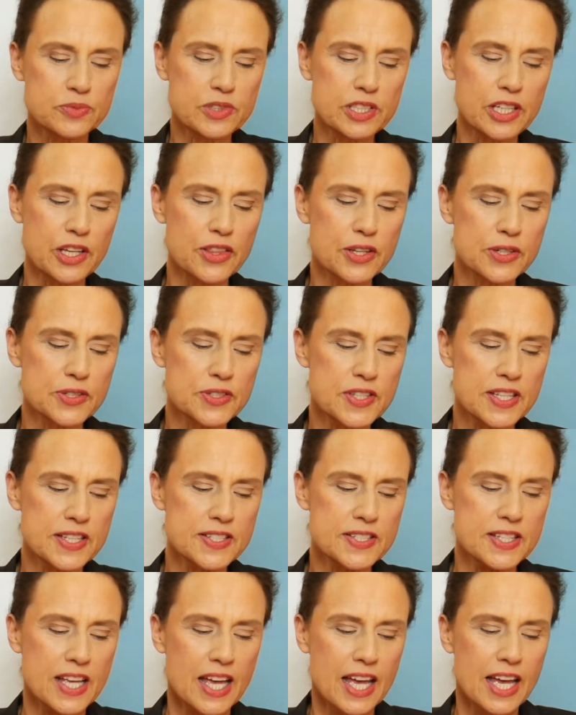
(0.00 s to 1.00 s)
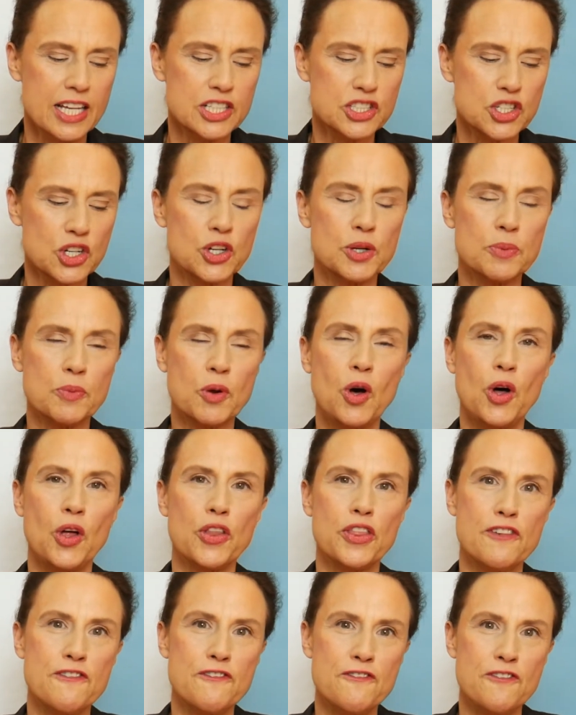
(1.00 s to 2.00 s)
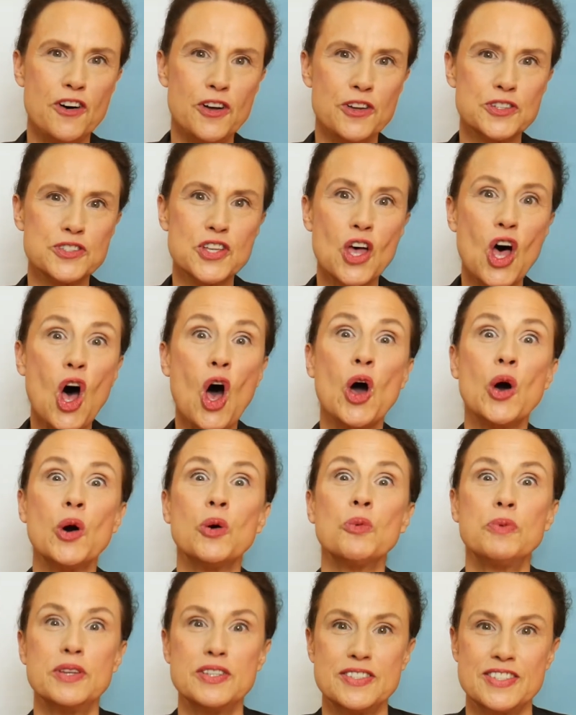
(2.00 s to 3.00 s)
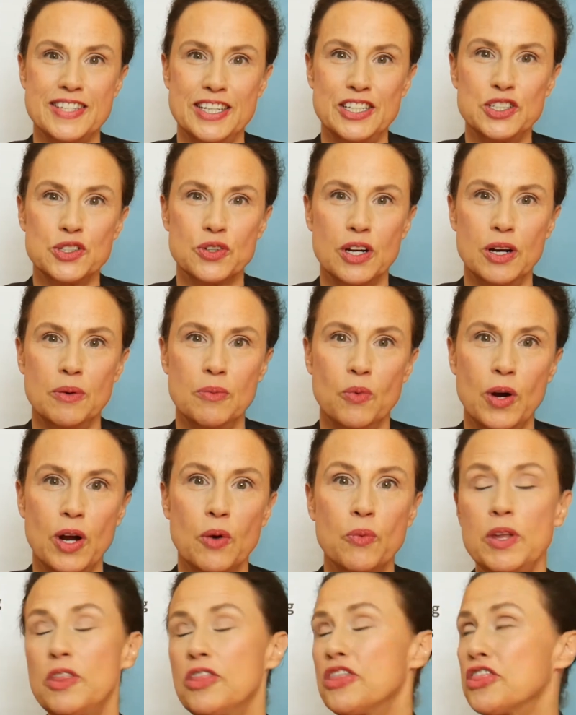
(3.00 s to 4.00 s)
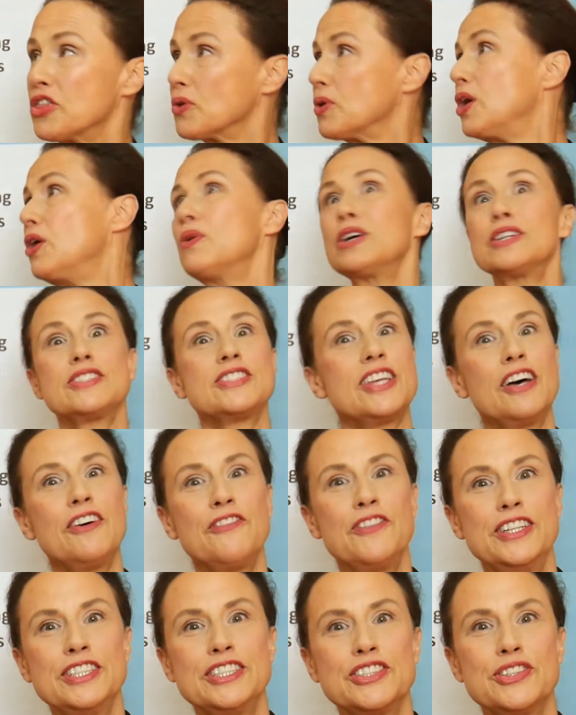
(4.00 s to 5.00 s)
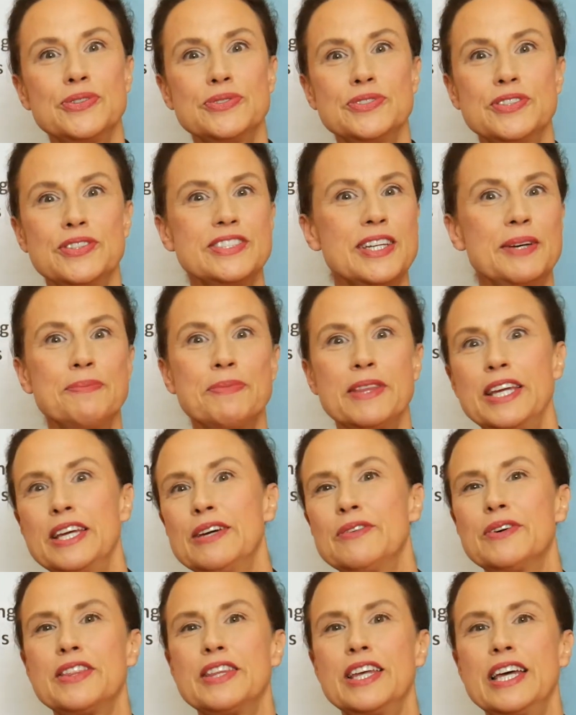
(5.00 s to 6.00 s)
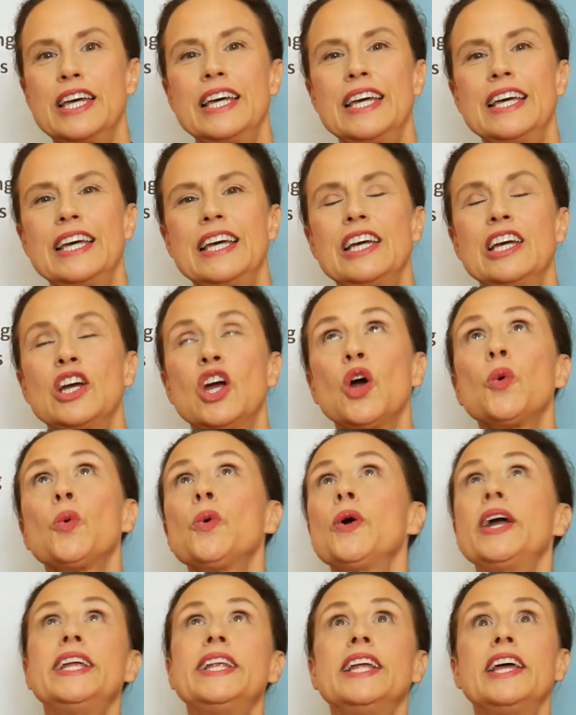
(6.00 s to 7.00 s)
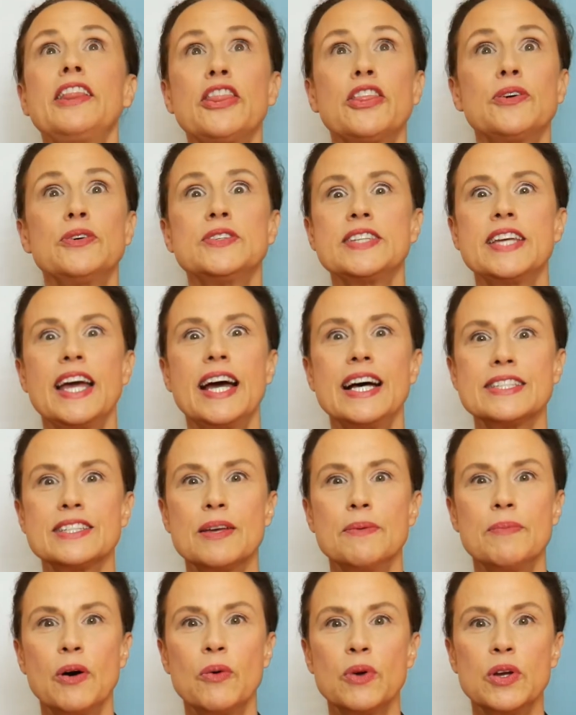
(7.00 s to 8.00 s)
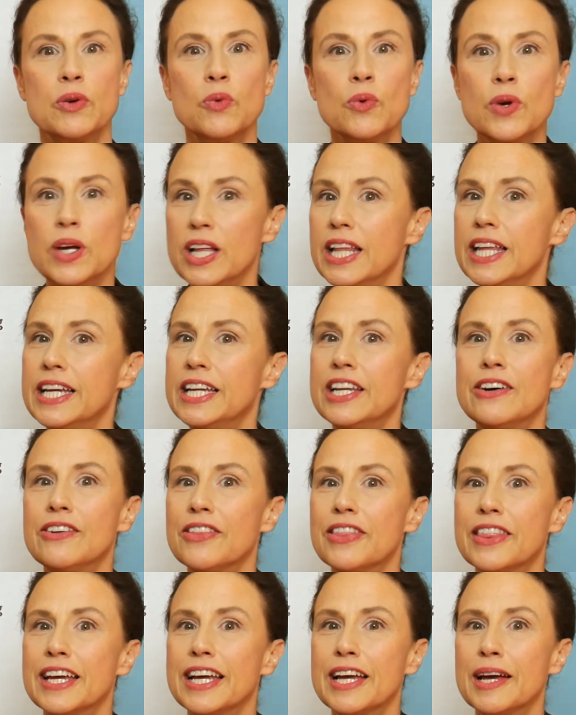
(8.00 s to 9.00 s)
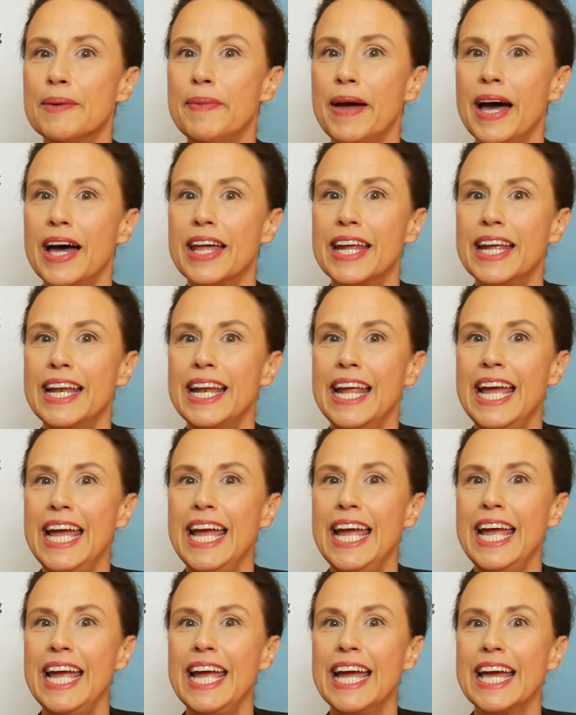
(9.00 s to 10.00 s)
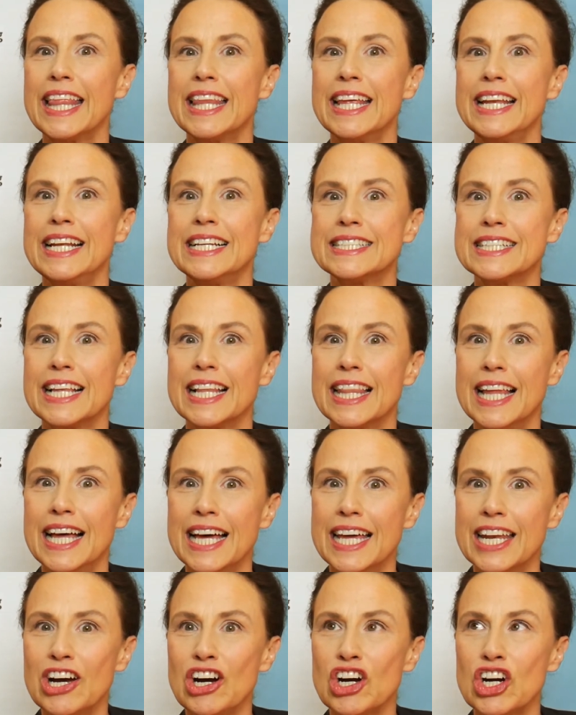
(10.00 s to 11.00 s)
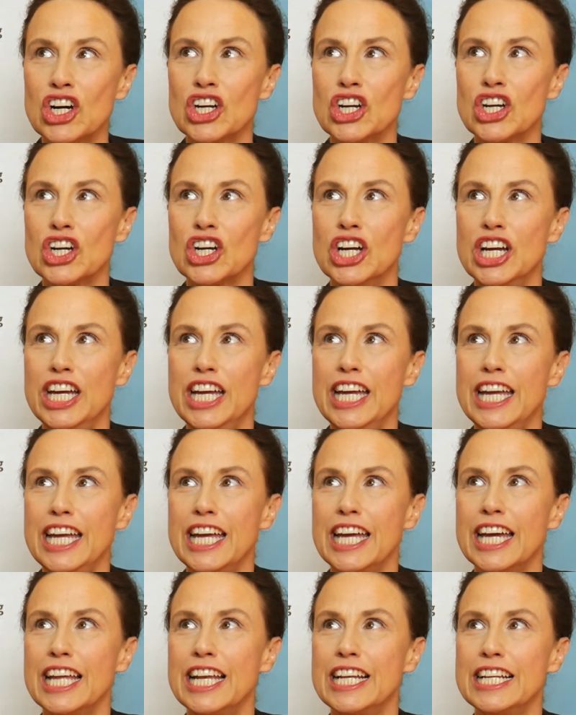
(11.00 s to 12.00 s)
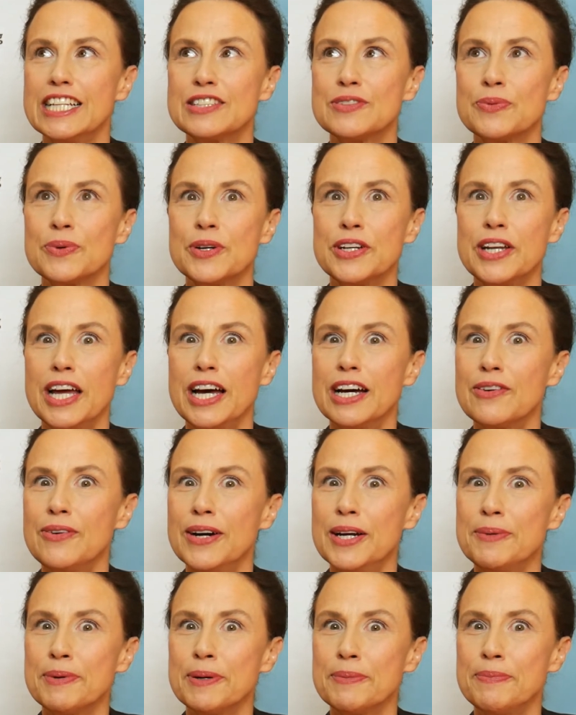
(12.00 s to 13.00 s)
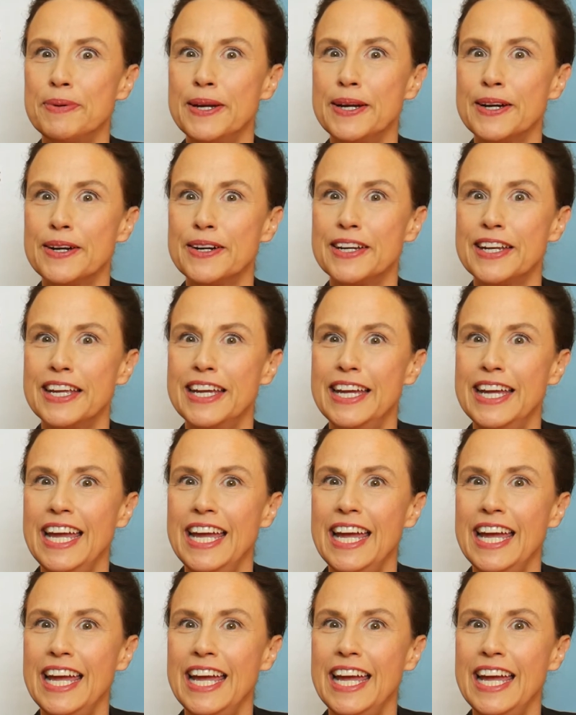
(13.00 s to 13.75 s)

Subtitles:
There's this term called the false hope syndrome, where we throw ourselves into something with great enthusiasm, but we really don't think about it, and then it's a lot harder, and we're not quite prepared.